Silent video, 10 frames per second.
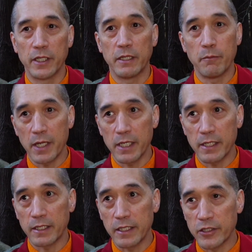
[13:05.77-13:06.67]
And the money
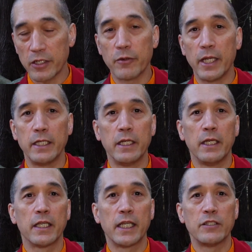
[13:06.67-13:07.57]
that they generate
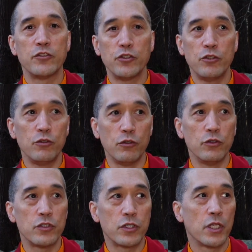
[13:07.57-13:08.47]
gets
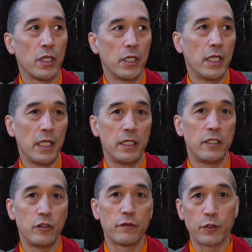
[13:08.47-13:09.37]
used in the
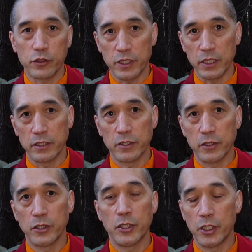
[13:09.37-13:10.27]
universities
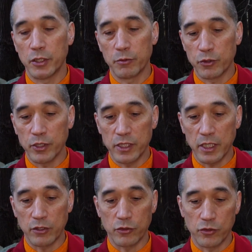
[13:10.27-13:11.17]
and the retreat
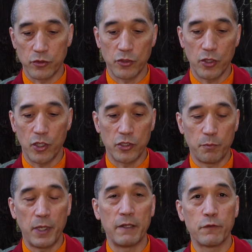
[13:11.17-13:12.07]
centers and to
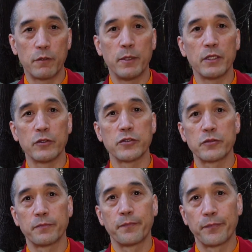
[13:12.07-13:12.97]
pay for the bills.
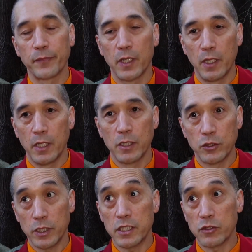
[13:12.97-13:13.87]

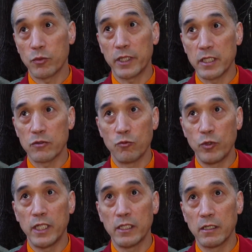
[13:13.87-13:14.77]
So this is what this
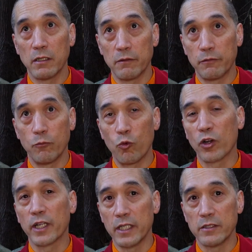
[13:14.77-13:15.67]
wheel of
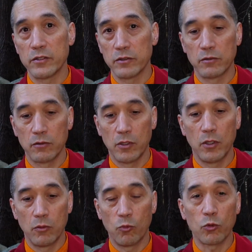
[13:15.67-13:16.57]
work is.
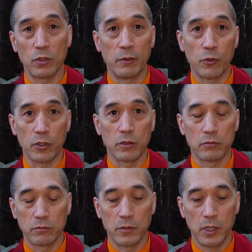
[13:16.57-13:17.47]
Worldly work,
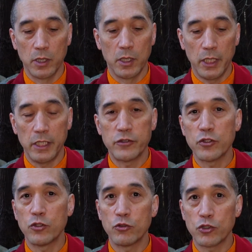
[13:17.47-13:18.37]

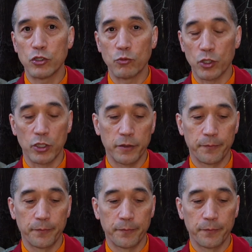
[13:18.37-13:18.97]
institutional work.